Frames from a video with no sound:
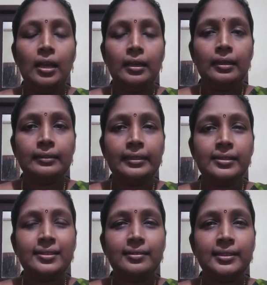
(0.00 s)
that
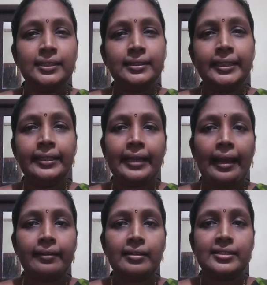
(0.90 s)
is 13
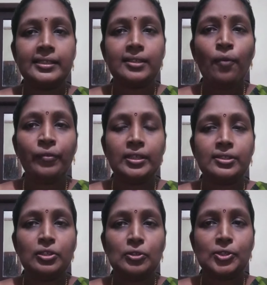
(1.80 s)
characteristics of
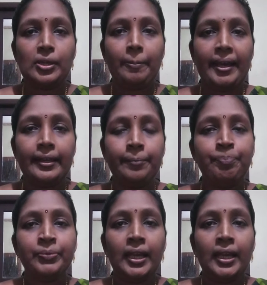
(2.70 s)
institutional planning,